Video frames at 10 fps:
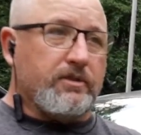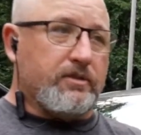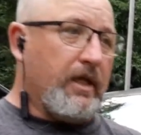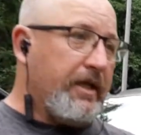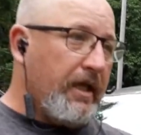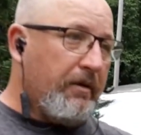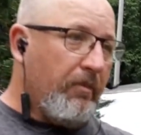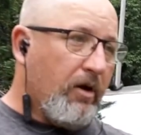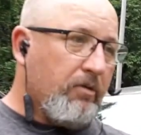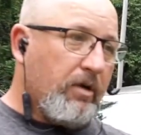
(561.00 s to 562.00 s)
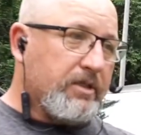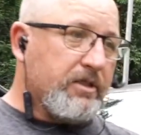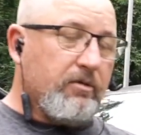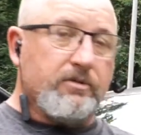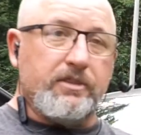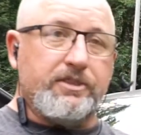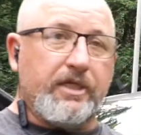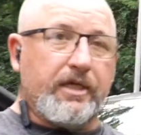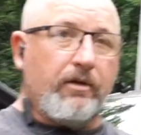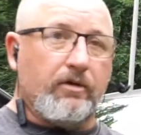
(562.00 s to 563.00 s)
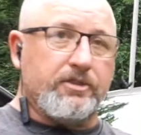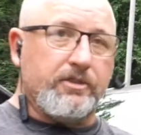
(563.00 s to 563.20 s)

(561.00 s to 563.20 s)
Date day tomorrow, we're actually going to the chicken auction.